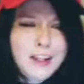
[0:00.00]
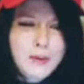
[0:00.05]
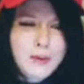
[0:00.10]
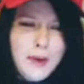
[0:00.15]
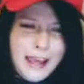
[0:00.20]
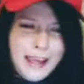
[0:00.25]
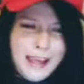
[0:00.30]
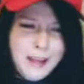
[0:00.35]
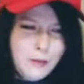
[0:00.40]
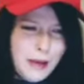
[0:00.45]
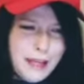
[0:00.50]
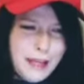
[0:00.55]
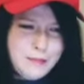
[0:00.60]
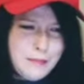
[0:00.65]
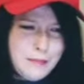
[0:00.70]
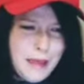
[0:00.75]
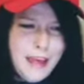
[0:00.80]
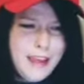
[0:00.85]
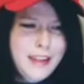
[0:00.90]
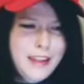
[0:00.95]
do you hate white
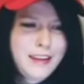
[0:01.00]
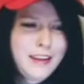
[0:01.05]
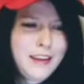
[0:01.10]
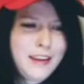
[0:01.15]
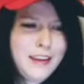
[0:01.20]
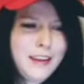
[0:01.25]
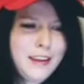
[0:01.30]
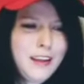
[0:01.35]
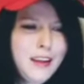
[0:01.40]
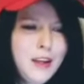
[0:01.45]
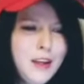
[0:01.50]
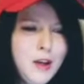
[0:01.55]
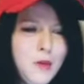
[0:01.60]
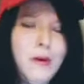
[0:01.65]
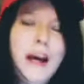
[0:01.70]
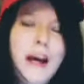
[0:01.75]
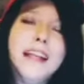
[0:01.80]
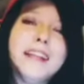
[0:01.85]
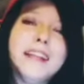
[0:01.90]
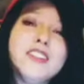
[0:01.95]
men?
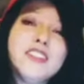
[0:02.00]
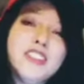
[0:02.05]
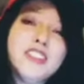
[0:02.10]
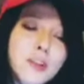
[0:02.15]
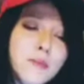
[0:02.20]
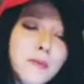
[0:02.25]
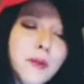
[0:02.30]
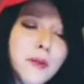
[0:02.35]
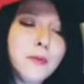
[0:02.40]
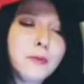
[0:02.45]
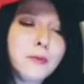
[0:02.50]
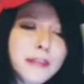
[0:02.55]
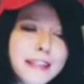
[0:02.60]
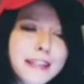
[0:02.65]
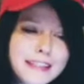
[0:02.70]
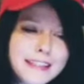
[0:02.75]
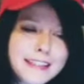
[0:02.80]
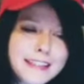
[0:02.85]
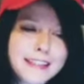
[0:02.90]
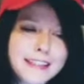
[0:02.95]
What legitimate
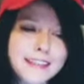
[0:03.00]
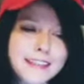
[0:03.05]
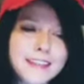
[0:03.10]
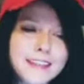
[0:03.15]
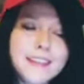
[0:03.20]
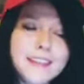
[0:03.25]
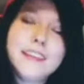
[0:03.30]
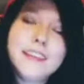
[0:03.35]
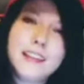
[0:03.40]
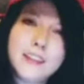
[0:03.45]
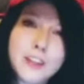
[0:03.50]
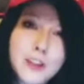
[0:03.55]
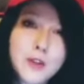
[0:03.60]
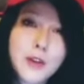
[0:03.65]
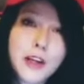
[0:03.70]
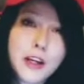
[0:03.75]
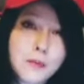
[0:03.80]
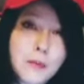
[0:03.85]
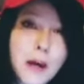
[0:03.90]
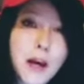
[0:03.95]
reason can
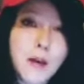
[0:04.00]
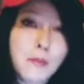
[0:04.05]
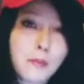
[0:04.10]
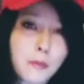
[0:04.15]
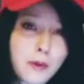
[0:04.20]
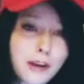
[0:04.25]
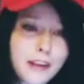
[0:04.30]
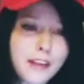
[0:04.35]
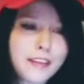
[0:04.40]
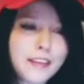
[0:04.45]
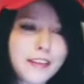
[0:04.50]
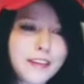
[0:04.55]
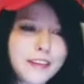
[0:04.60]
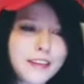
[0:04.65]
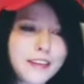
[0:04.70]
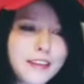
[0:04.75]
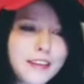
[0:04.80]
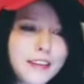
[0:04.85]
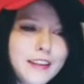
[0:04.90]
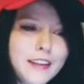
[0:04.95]
you come up with?
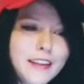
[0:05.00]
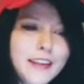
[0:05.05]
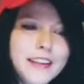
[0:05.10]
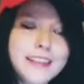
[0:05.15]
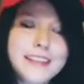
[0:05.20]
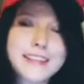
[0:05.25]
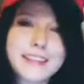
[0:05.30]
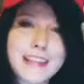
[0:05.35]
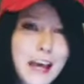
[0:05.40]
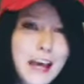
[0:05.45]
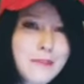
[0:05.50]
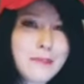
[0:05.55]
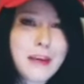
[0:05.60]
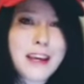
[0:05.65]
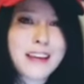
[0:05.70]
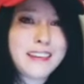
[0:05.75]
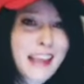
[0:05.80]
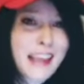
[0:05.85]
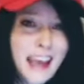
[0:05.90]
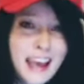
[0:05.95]
Stop
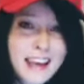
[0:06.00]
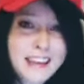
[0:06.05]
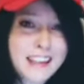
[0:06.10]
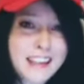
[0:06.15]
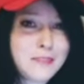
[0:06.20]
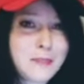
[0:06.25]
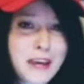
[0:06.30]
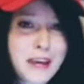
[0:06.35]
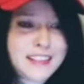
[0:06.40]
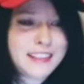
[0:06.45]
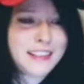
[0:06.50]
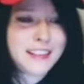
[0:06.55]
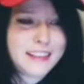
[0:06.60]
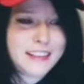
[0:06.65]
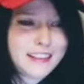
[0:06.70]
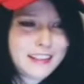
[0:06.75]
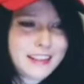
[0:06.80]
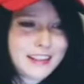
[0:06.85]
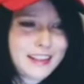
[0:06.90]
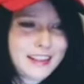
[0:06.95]
attacking
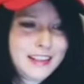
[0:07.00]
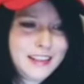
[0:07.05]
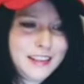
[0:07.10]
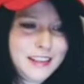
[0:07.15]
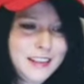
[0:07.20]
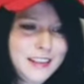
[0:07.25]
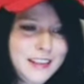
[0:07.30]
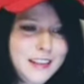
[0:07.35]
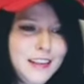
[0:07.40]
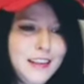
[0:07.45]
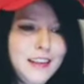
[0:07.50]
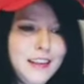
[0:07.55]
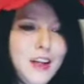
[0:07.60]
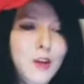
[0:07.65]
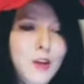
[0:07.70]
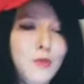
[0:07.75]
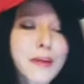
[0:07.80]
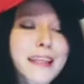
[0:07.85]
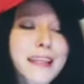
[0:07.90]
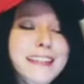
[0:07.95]
masculinity.
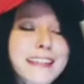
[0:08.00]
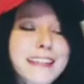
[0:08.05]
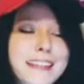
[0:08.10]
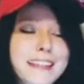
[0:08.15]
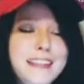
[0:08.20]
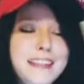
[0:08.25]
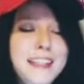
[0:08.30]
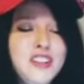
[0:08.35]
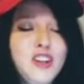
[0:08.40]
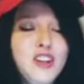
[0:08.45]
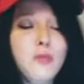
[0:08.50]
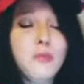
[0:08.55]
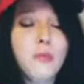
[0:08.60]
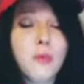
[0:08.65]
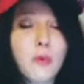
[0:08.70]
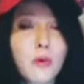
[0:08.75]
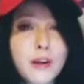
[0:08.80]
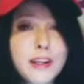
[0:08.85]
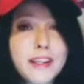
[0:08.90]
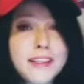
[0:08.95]
We need to teach our
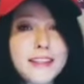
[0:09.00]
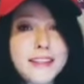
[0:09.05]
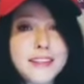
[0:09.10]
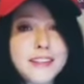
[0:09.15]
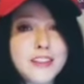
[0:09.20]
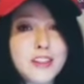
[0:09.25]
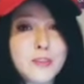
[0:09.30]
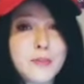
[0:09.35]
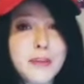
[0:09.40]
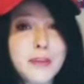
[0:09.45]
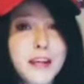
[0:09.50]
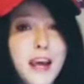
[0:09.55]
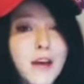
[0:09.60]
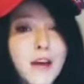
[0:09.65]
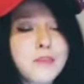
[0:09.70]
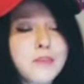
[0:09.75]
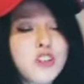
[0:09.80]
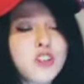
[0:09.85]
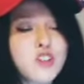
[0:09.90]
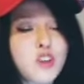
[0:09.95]
boys to
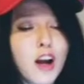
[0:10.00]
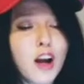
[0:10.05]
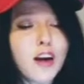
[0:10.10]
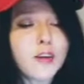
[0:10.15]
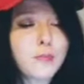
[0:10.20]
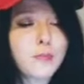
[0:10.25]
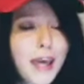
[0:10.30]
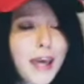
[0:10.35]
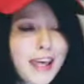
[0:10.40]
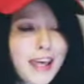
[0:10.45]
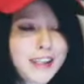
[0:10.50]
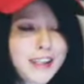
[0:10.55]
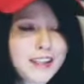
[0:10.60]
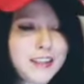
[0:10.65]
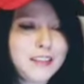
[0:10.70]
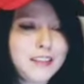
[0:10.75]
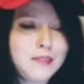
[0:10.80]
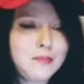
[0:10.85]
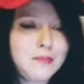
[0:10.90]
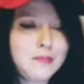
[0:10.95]
become strong
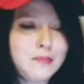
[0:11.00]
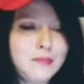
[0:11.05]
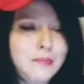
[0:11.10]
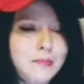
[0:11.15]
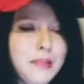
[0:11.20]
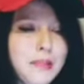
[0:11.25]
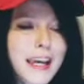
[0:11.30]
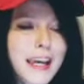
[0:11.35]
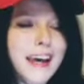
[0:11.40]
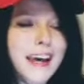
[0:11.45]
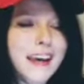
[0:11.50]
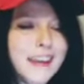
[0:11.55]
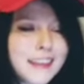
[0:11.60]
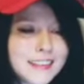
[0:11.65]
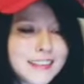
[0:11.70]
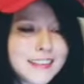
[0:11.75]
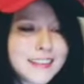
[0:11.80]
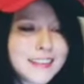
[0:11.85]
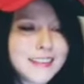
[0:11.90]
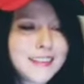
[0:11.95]
men
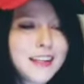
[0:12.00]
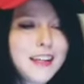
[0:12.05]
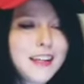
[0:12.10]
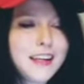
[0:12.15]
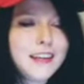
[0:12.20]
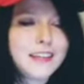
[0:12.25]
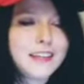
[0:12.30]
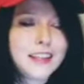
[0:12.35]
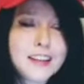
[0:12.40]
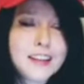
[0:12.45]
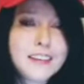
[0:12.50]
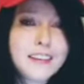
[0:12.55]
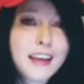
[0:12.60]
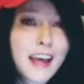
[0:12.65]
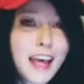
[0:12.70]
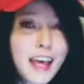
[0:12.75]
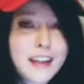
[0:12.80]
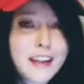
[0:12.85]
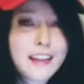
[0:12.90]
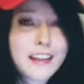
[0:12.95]
because they are the
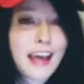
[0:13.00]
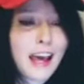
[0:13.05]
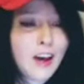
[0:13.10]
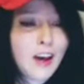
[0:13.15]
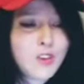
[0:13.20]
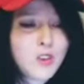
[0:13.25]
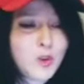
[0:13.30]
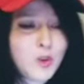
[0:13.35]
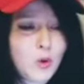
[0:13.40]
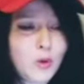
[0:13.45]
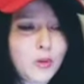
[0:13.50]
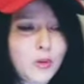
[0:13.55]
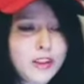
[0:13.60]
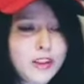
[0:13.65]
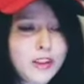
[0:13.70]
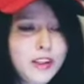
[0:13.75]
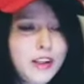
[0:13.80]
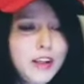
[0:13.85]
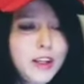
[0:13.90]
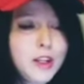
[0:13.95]
head of the household.